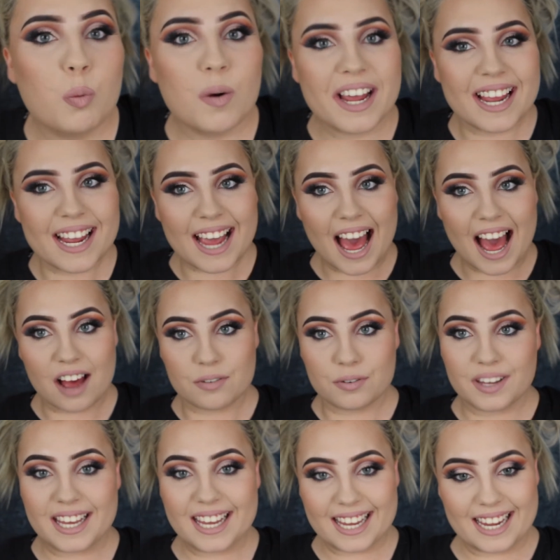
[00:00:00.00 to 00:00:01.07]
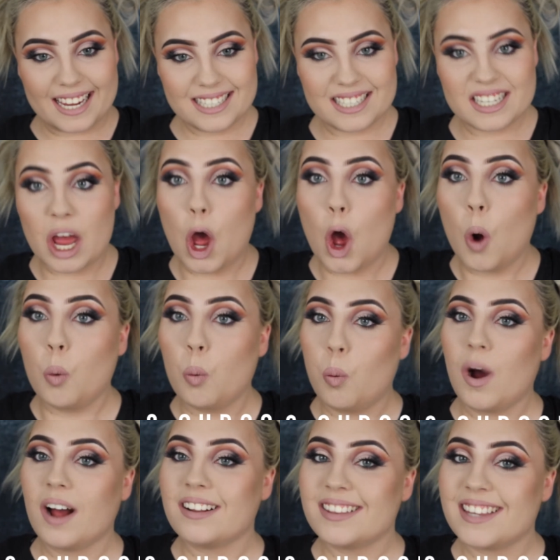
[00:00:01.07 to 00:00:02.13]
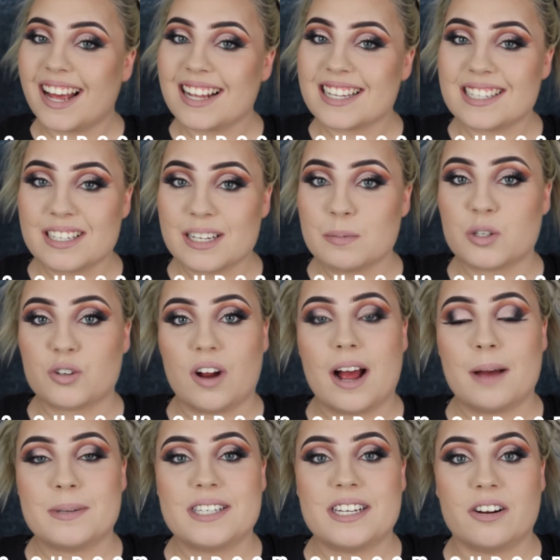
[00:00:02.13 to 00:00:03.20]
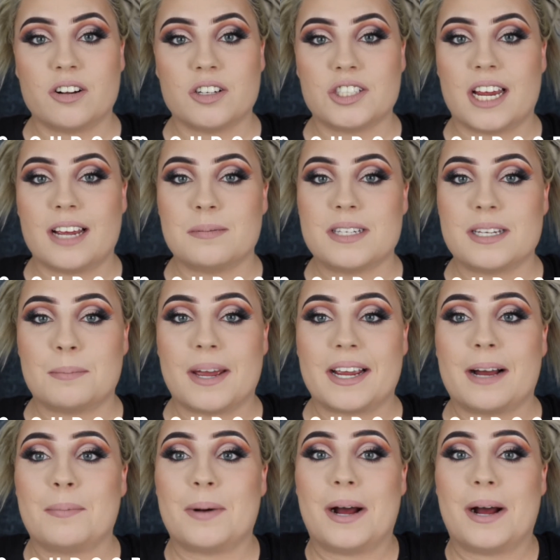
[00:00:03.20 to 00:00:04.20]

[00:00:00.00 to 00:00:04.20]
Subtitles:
we have hit 1,000 subscribers here on JMC Makeup.